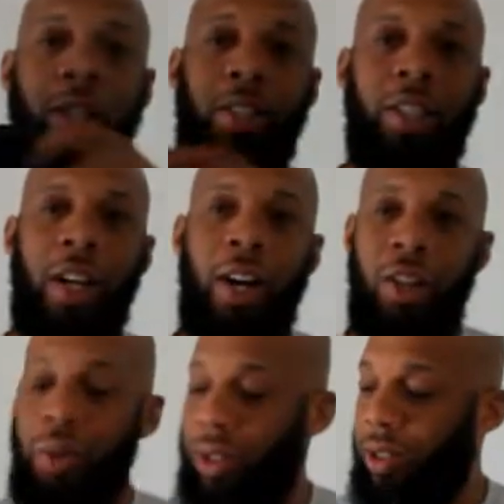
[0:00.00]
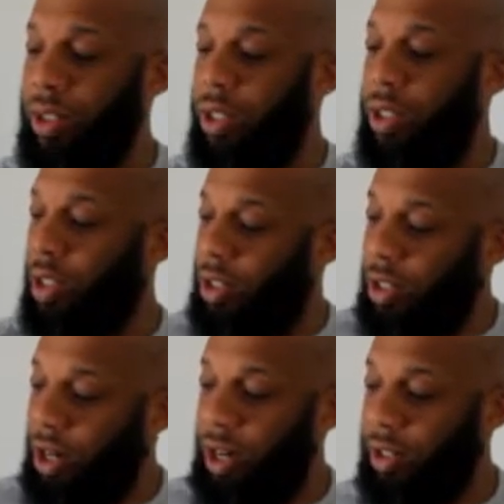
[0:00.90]
this is the other one.
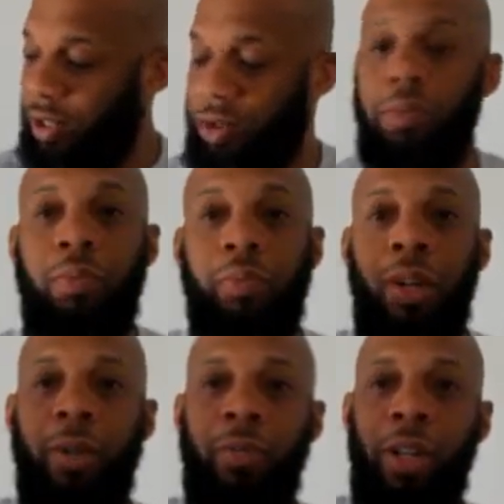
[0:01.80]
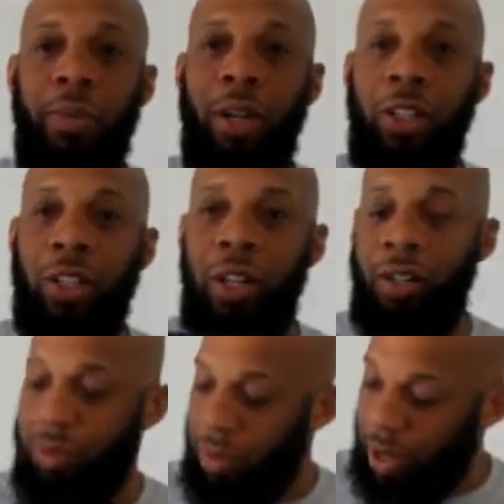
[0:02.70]
All right, pretty big
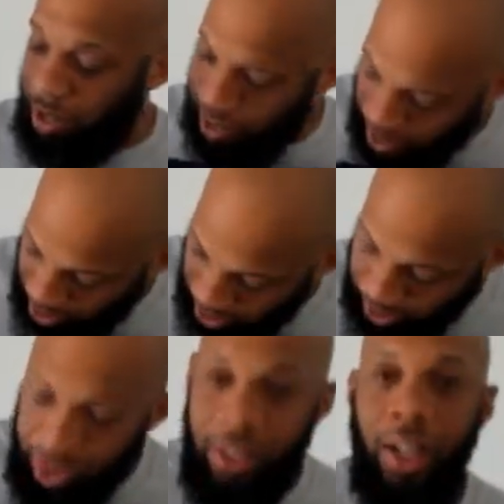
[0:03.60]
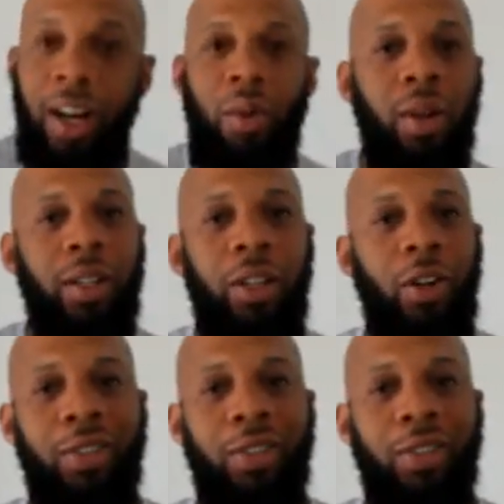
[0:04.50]
shirt, but this is the other one.